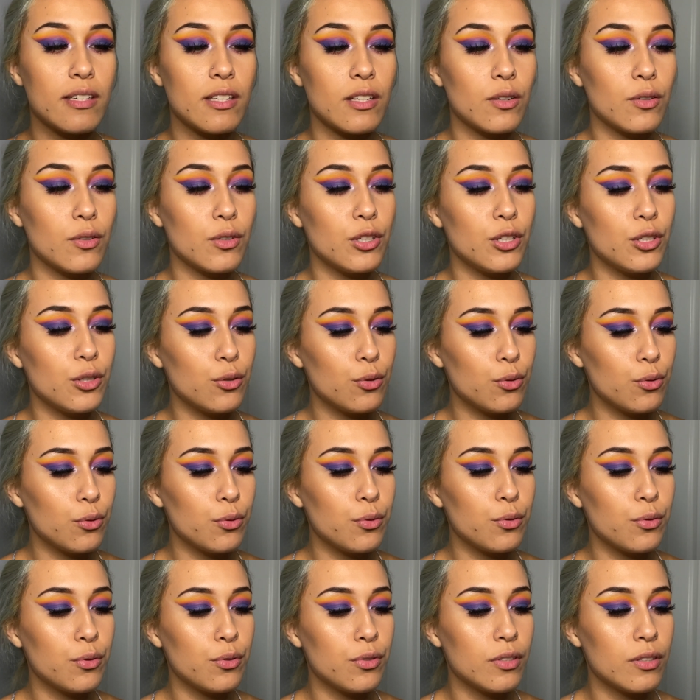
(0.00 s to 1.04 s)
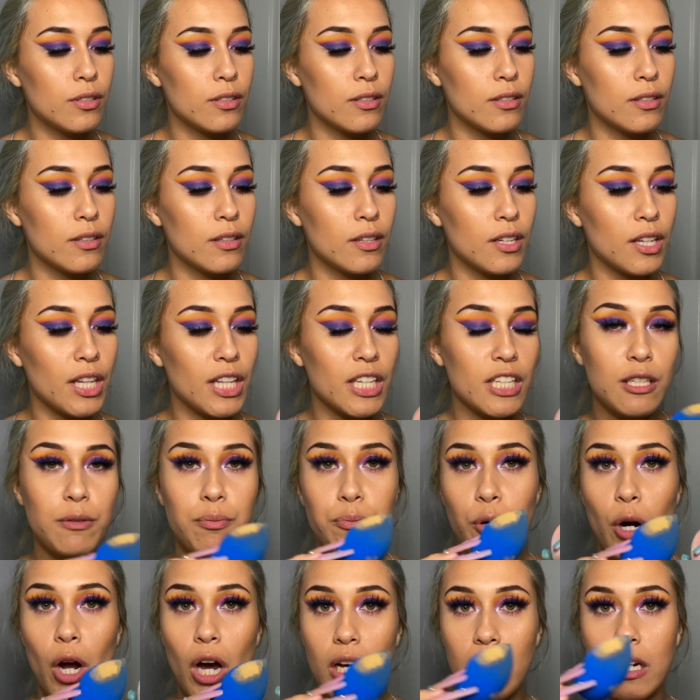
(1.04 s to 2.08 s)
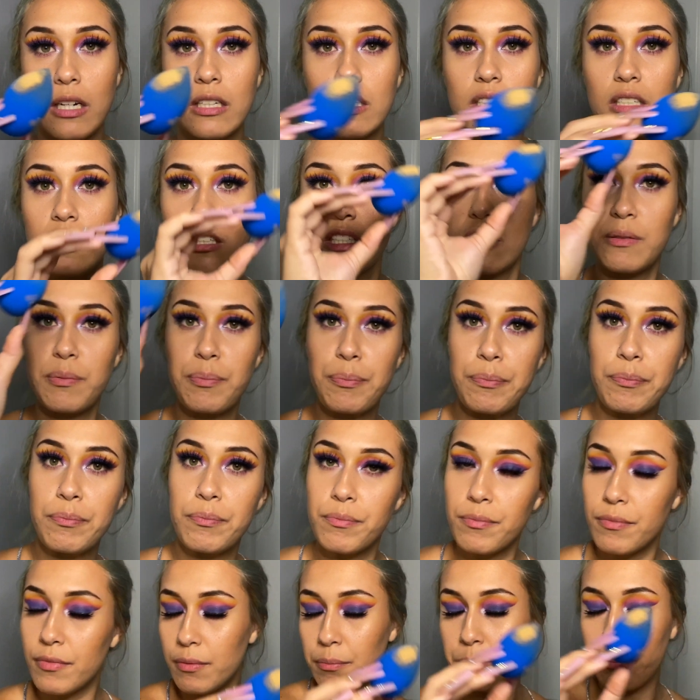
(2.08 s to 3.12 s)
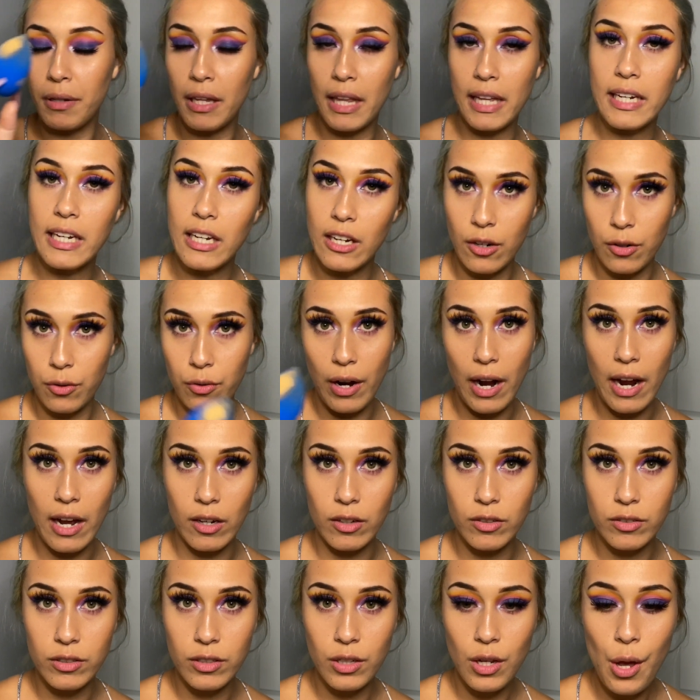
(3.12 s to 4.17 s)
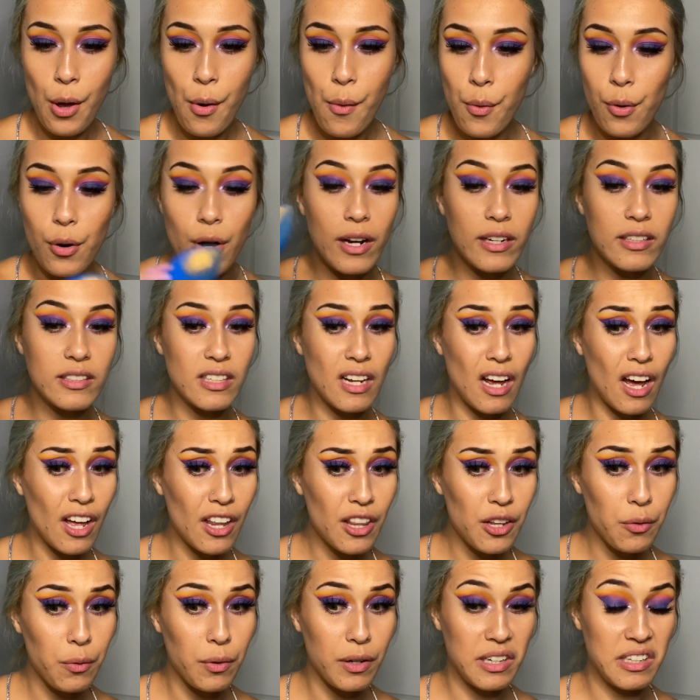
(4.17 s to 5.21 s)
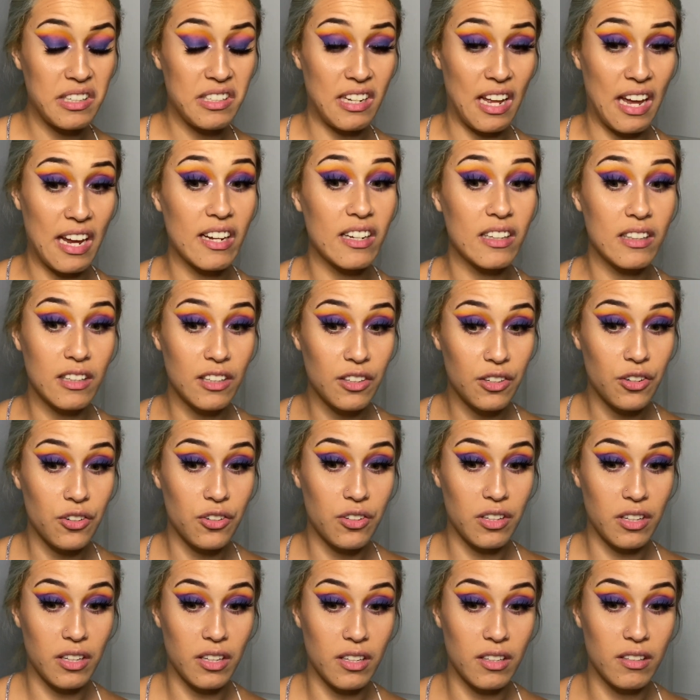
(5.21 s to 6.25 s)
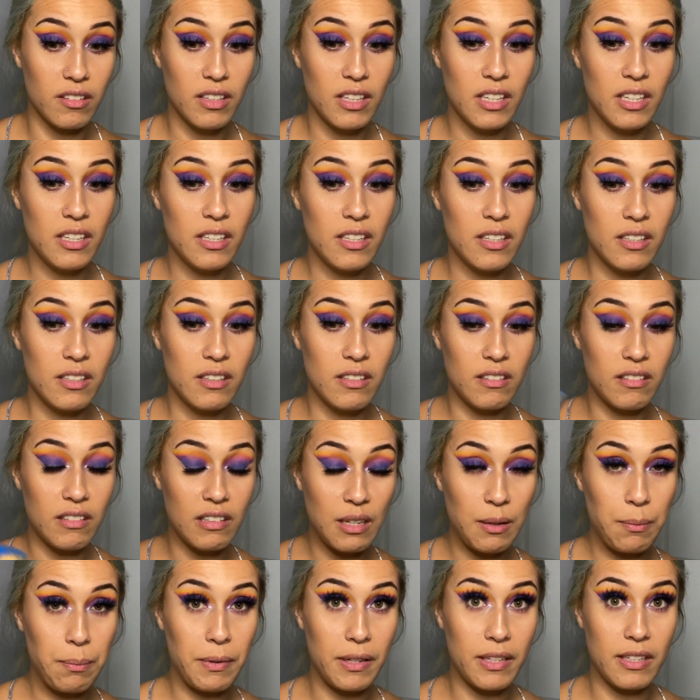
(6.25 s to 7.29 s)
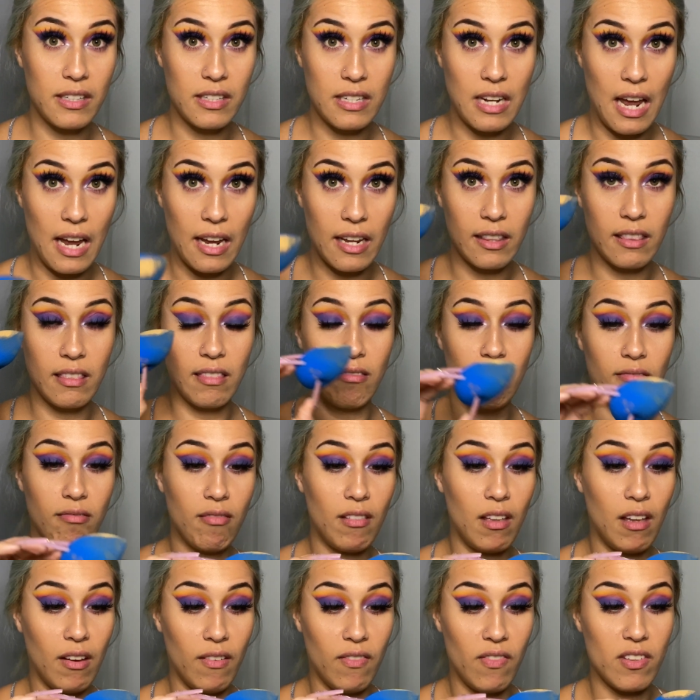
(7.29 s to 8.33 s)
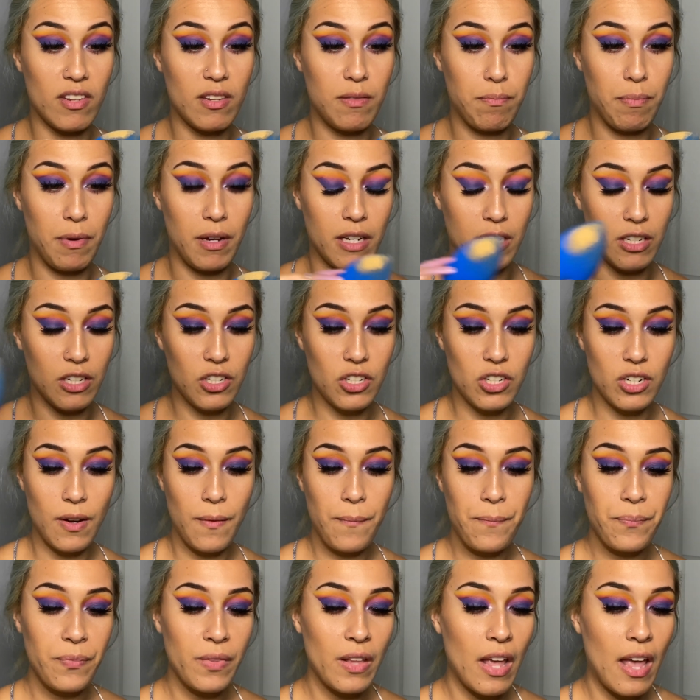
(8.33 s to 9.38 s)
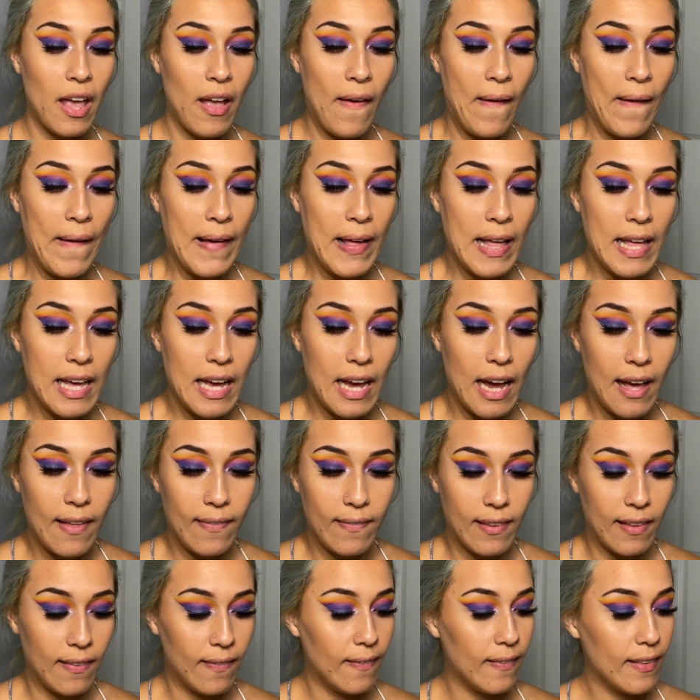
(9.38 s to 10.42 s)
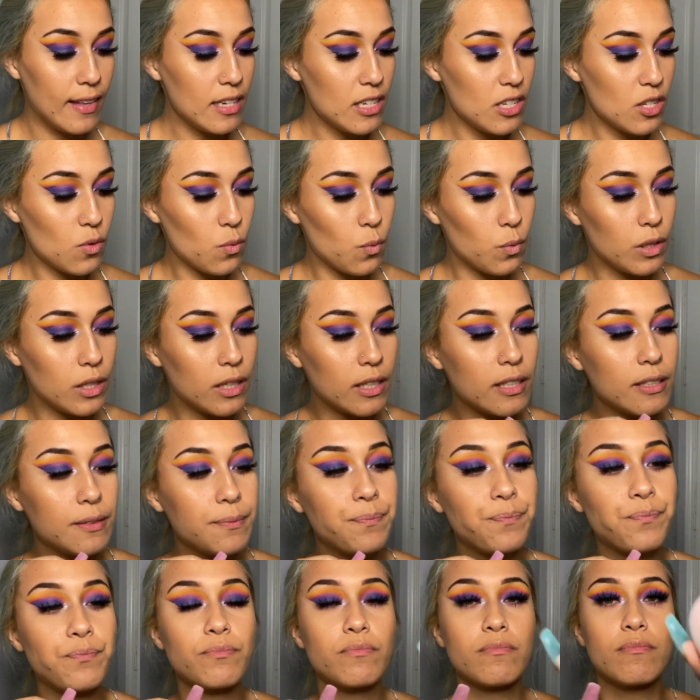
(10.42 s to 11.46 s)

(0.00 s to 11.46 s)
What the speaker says: use this product to blend it around, whereas the other one is like literally deep inside of the sponge. And then this one